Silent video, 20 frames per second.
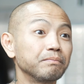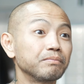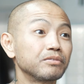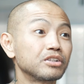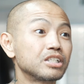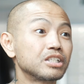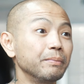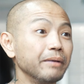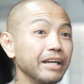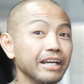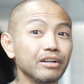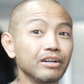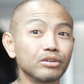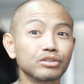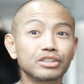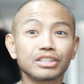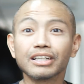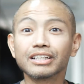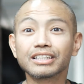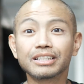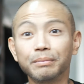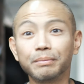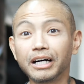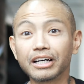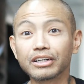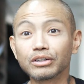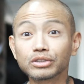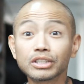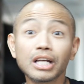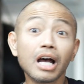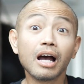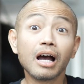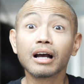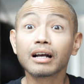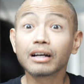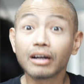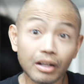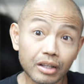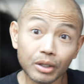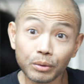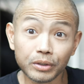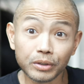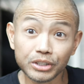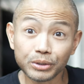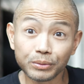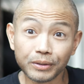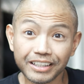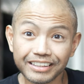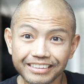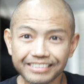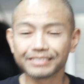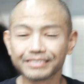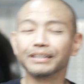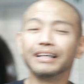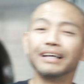tomatoes, call it what you want.